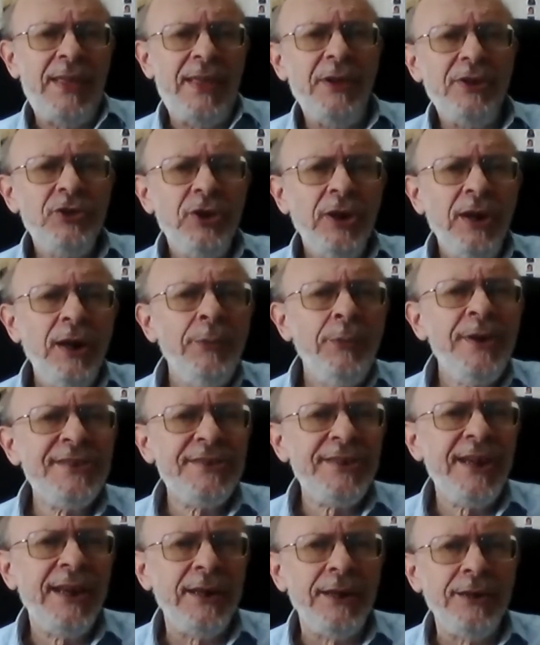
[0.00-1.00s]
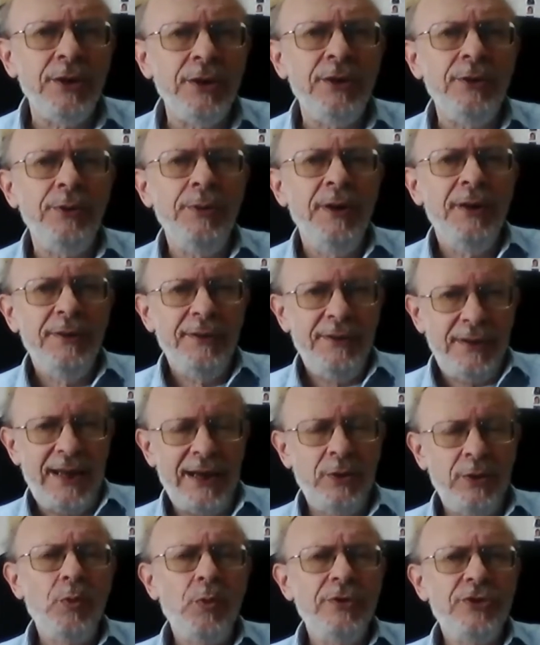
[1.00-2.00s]
And the Torah is telling you,
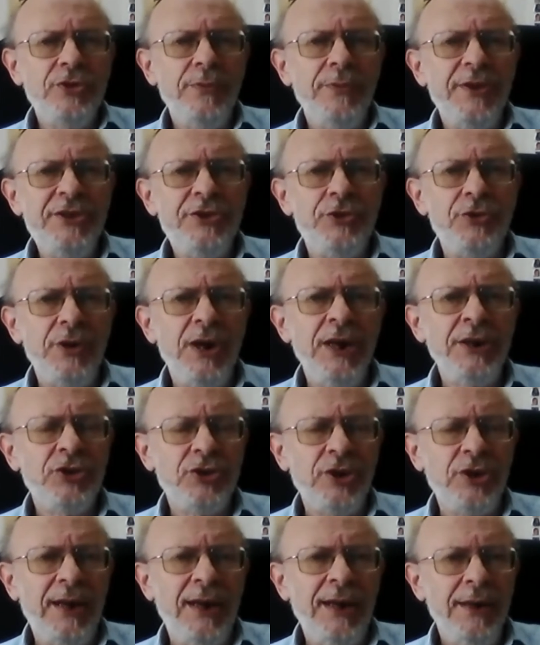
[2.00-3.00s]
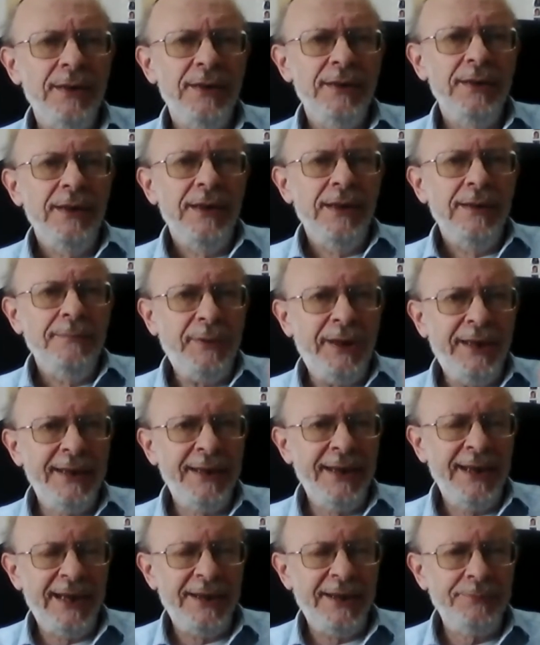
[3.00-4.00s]
according to this drasha,
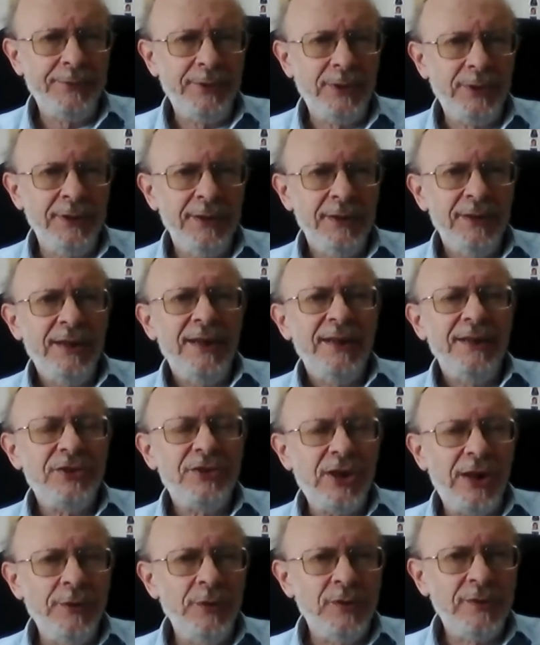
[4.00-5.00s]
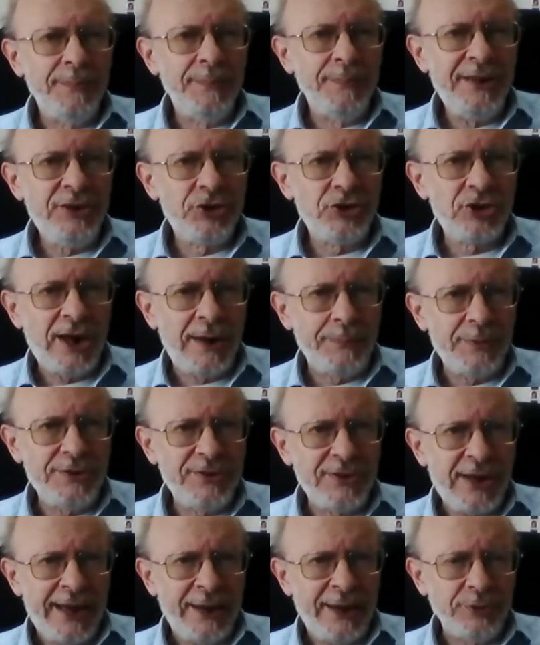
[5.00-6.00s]
be careful, don't miss
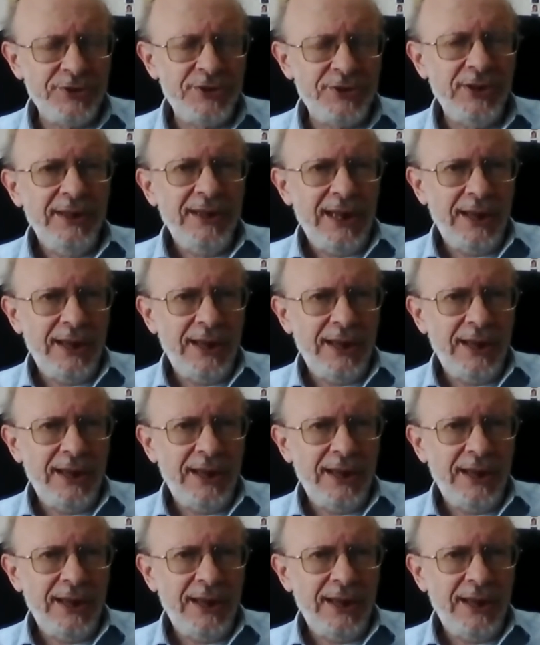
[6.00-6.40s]
Shabbos out.